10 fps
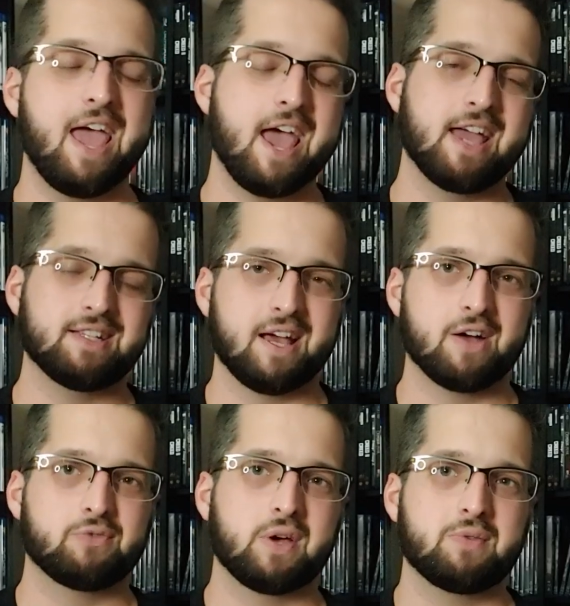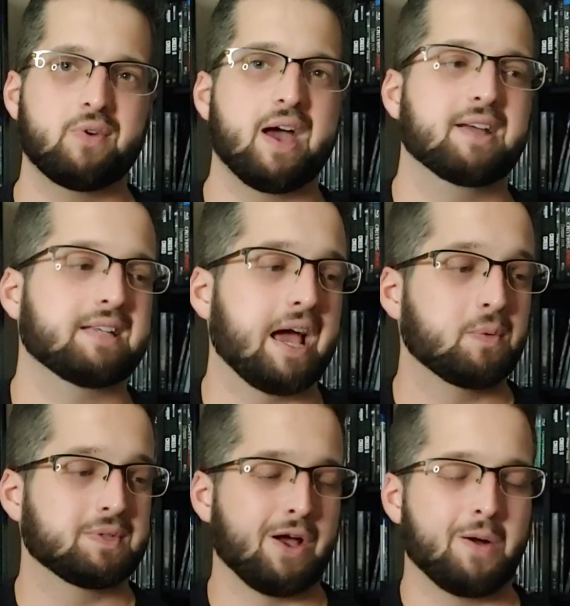And fun fact, I
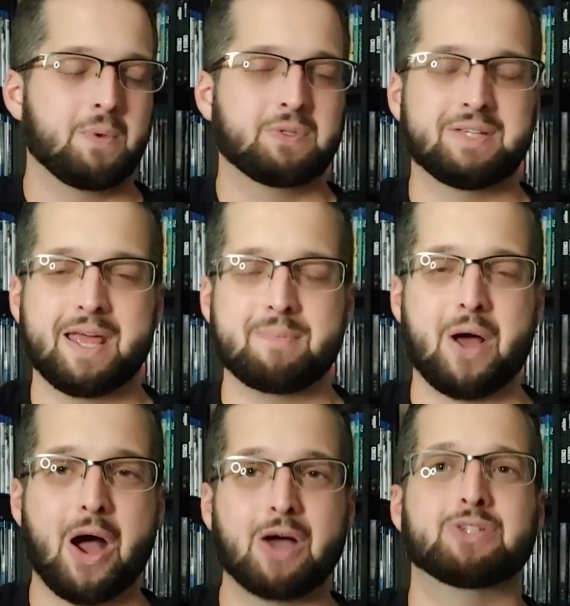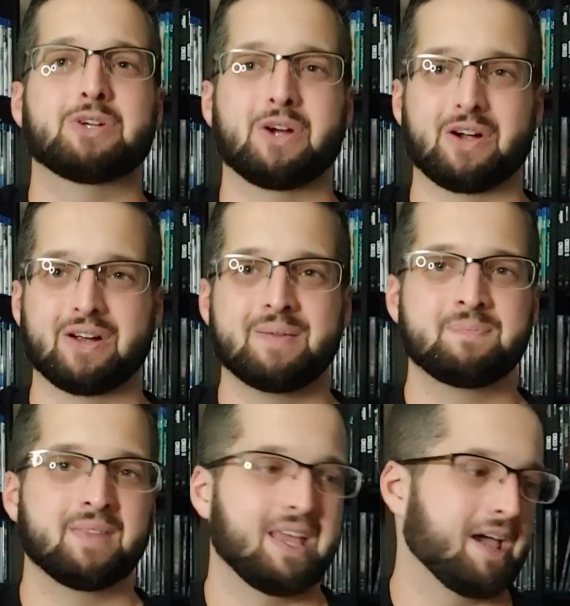was almost named Oscar
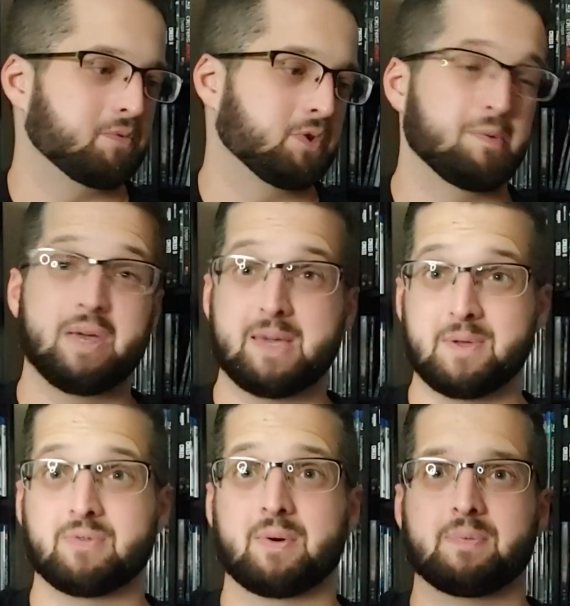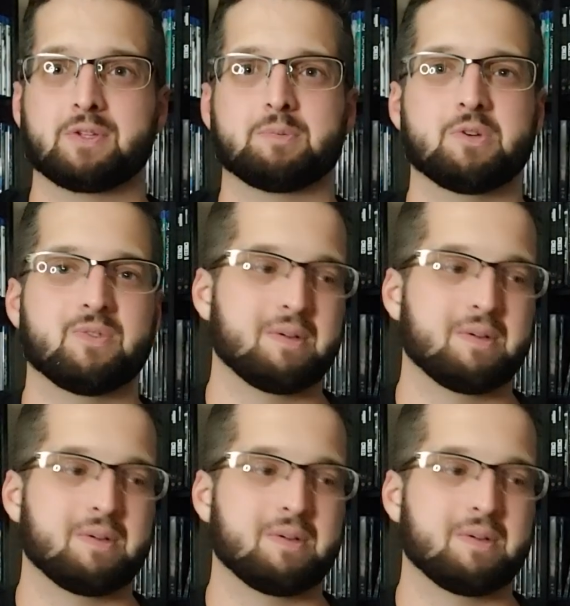after the baby from this movie.